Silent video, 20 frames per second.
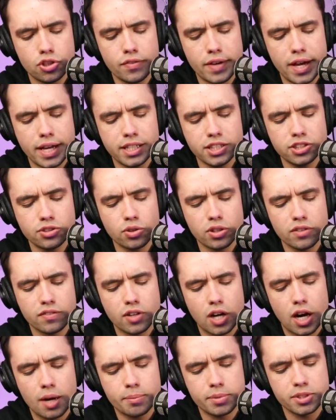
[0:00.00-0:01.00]
have any sort of
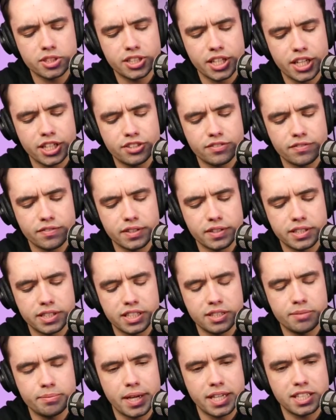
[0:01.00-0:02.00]
compensation for the
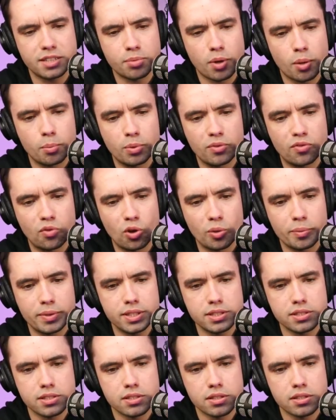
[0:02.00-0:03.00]
team based upon performance?